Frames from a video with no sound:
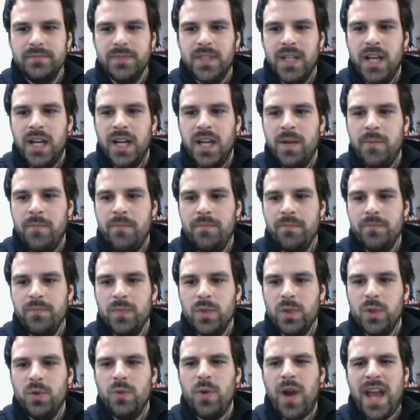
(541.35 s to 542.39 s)

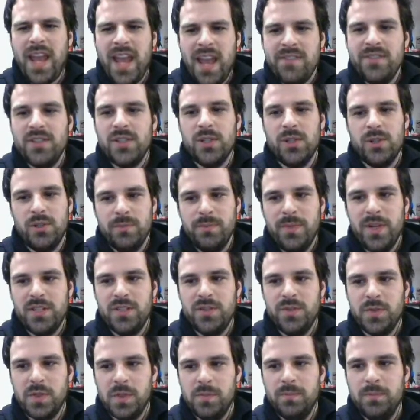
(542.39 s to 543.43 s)
who I haven't heard much
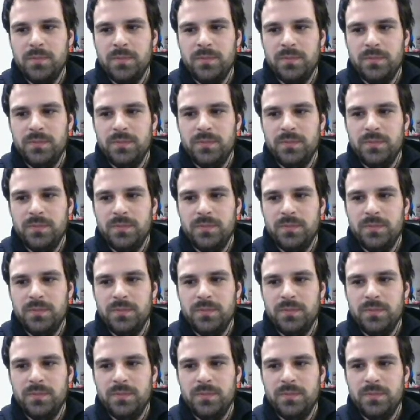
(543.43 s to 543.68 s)
from